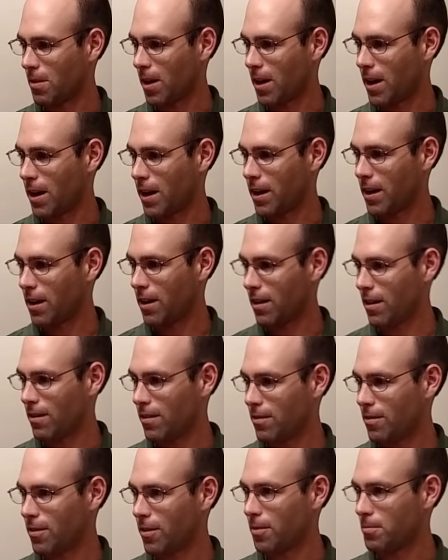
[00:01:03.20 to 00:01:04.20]
by
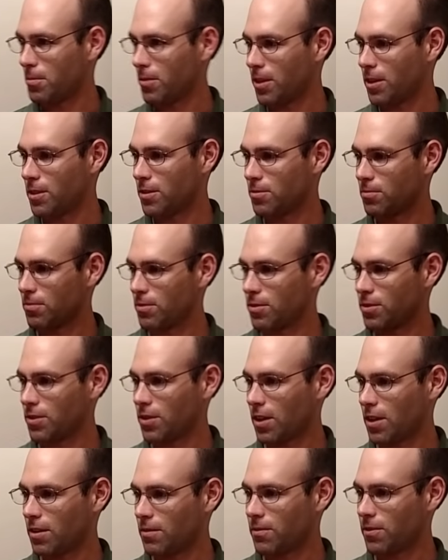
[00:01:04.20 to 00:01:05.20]
airplanes with
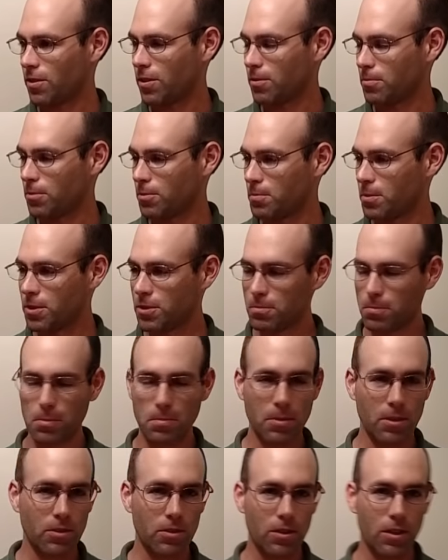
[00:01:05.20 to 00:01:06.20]
variable pitch
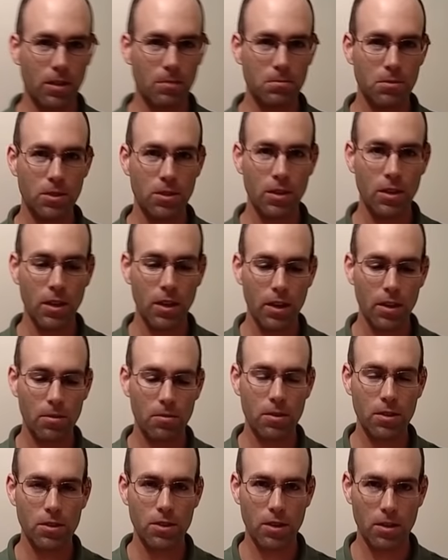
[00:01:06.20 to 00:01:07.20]
propeller hubs.
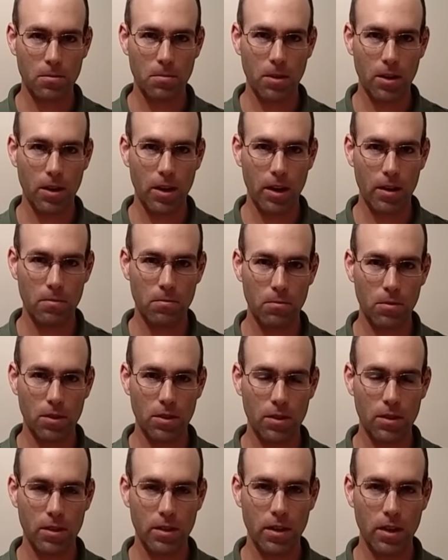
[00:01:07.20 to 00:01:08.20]
We're going to talk about
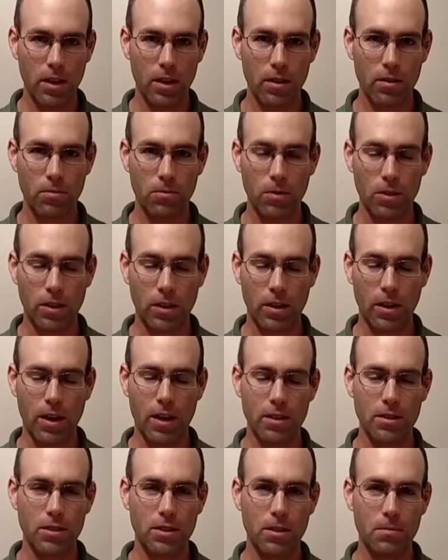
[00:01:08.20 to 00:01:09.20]
what the uh, what the
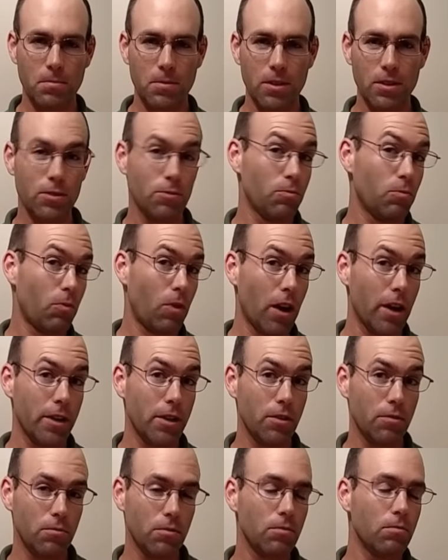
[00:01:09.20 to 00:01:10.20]
concept is, why
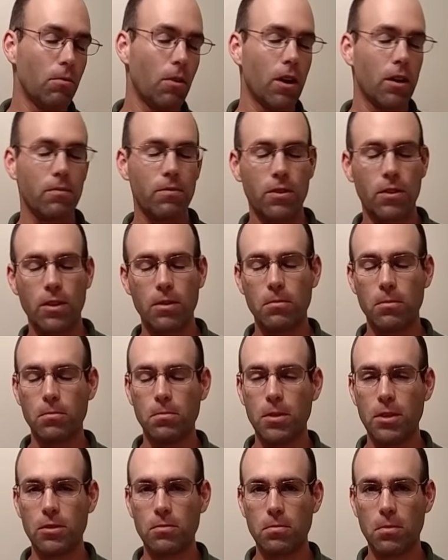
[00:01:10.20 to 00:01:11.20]
you would want a variable
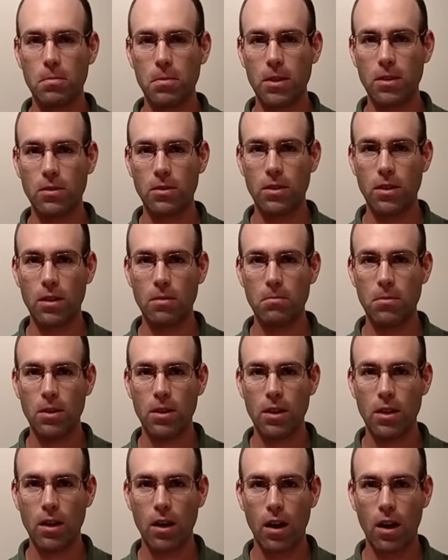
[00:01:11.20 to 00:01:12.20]
pitch propeller hub,
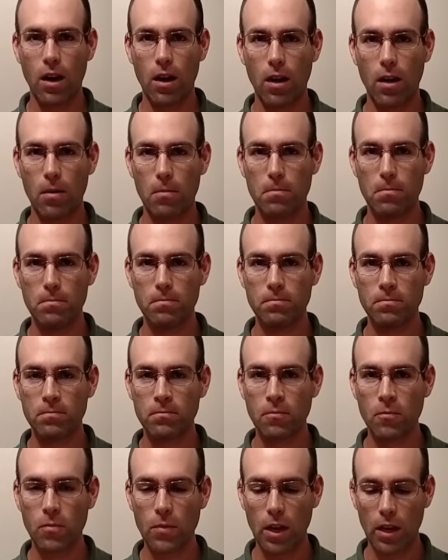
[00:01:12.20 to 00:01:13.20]
um,
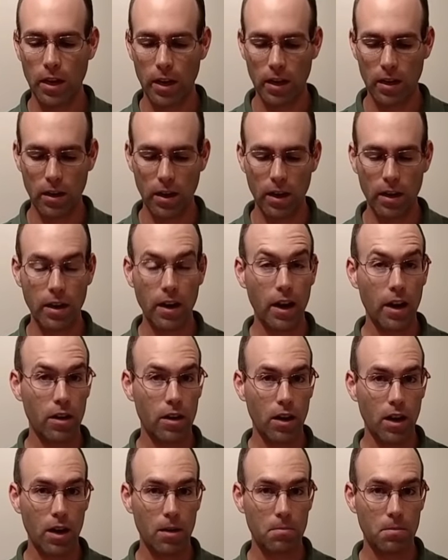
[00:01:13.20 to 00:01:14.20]
and, and, how to
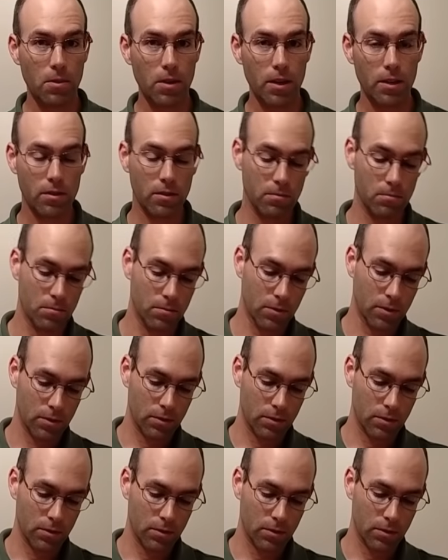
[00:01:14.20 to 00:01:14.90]
operate them.